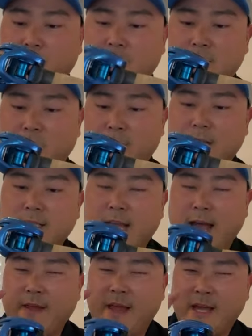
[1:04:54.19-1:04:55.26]
So it does
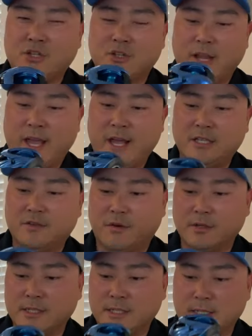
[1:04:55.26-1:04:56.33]
have that extra edge
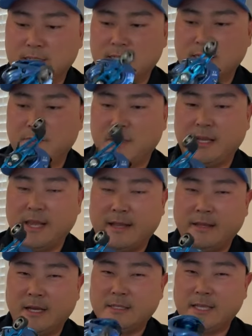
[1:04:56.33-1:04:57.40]
versus something
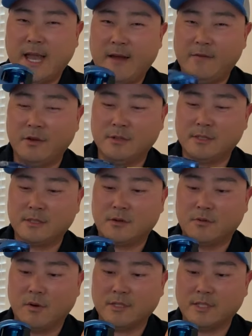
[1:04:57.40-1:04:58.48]
that doesn't have those
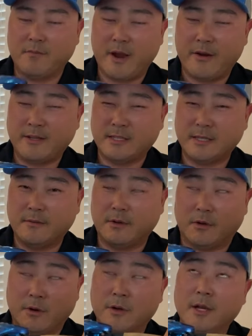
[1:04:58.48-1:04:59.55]
corrosive bearings in them
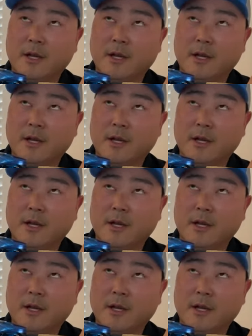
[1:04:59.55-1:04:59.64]
or